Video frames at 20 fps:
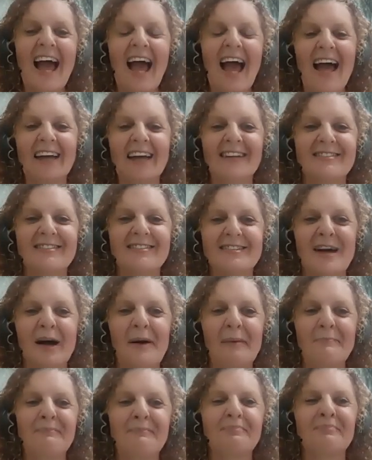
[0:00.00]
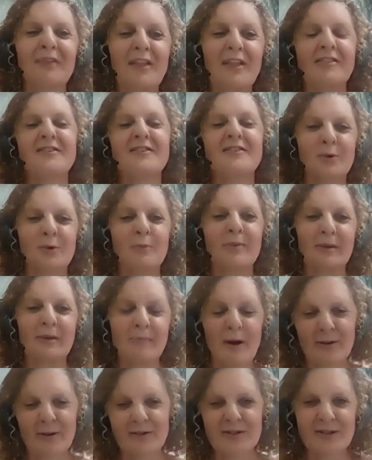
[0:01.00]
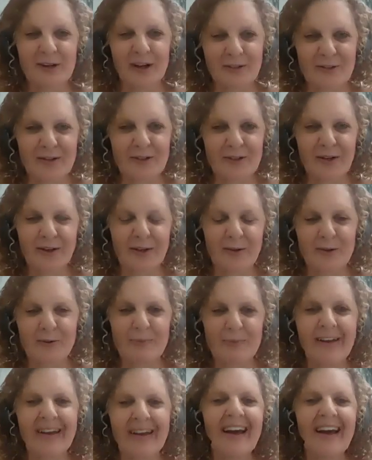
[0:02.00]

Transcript: And this will be posted onto the group